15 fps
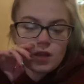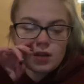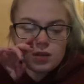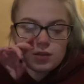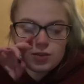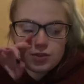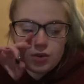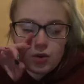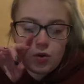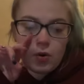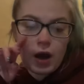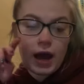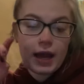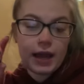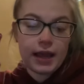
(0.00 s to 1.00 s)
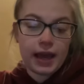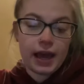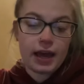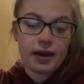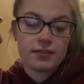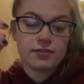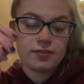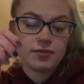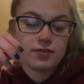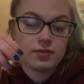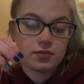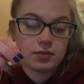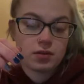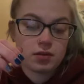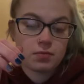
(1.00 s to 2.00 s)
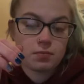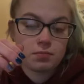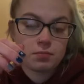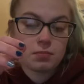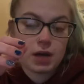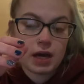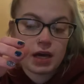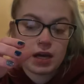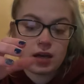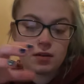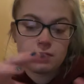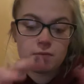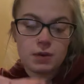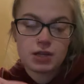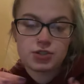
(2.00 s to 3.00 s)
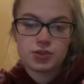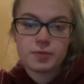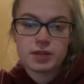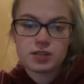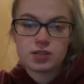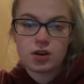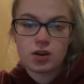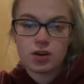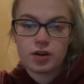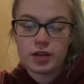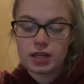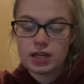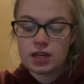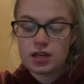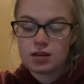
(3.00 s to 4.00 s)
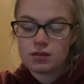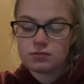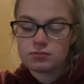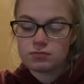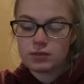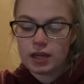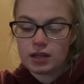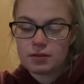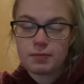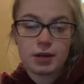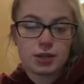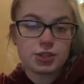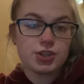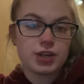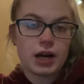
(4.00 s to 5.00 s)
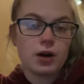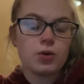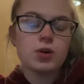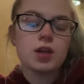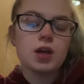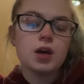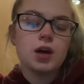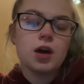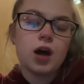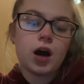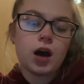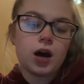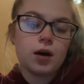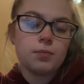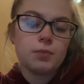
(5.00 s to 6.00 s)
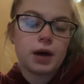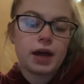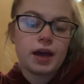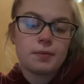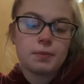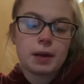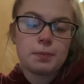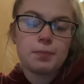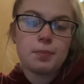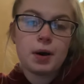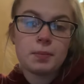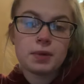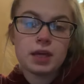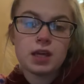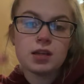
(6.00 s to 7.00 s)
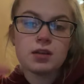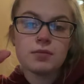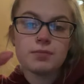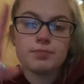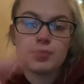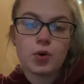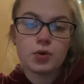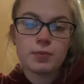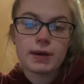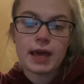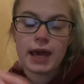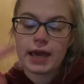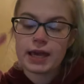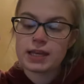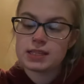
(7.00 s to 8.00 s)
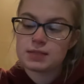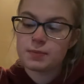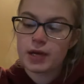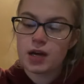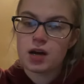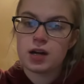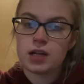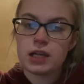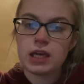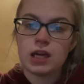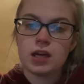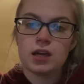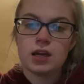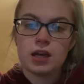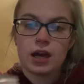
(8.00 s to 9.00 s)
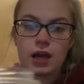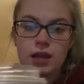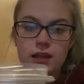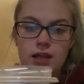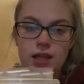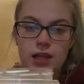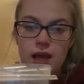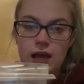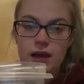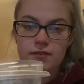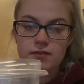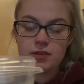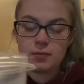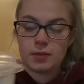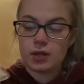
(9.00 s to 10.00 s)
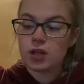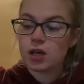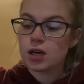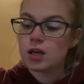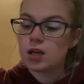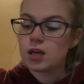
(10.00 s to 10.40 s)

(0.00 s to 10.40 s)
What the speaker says: So I have my measurements already measured out. I have my pumpkin, both my eggs, my honey, and then I have the milk.